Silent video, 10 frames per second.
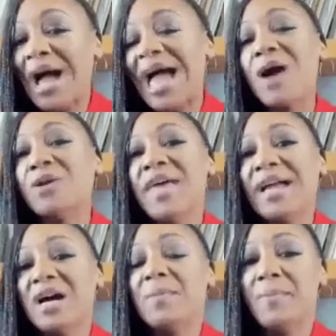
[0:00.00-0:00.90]
How did
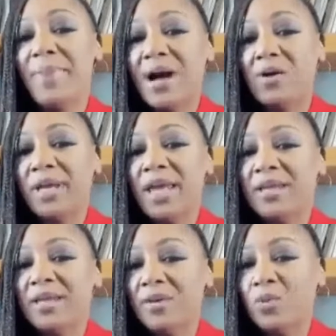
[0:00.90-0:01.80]
that come about,
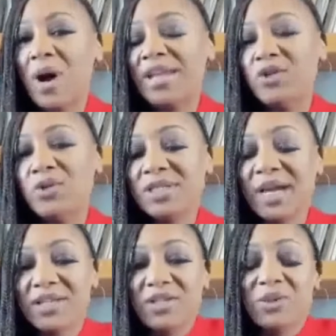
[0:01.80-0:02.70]
and why did you
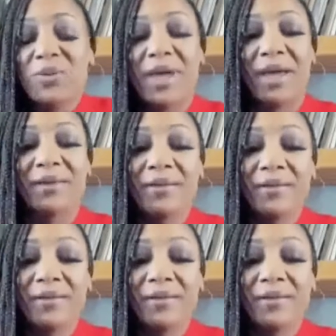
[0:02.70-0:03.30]
decide to do that?